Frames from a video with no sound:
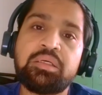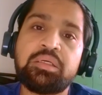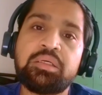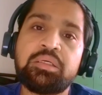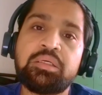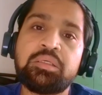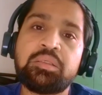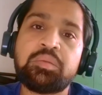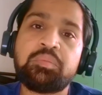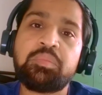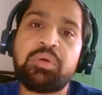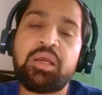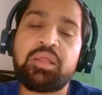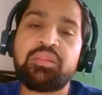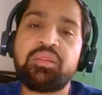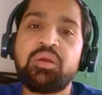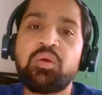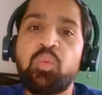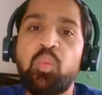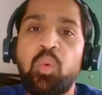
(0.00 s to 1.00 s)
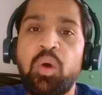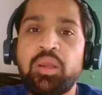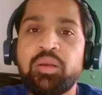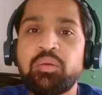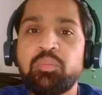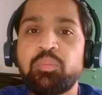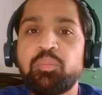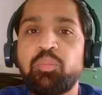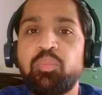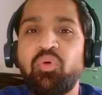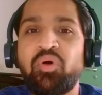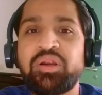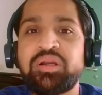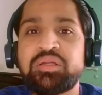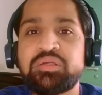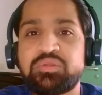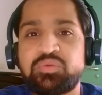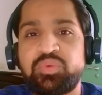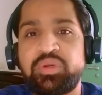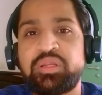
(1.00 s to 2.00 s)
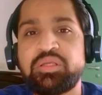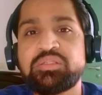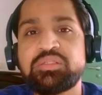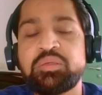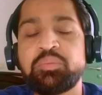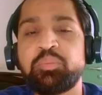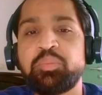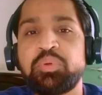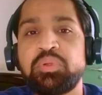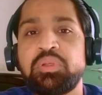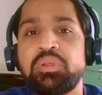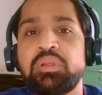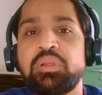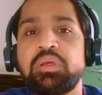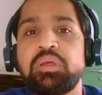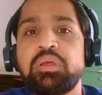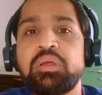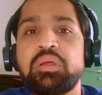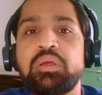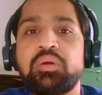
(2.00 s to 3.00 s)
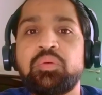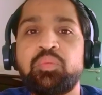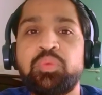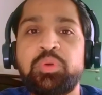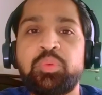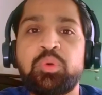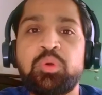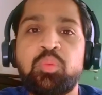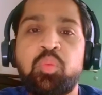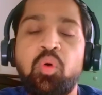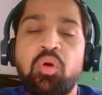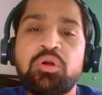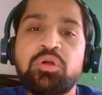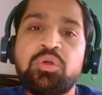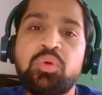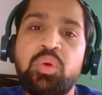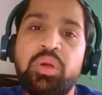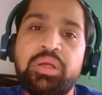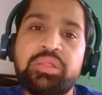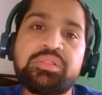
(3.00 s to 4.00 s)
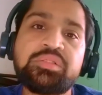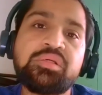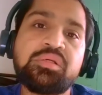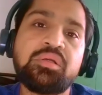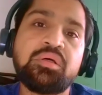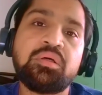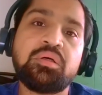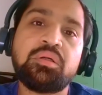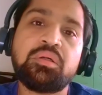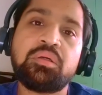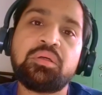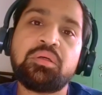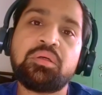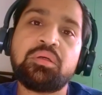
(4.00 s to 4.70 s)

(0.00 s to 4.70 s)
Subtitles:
I think one point is very simple. We would want to consider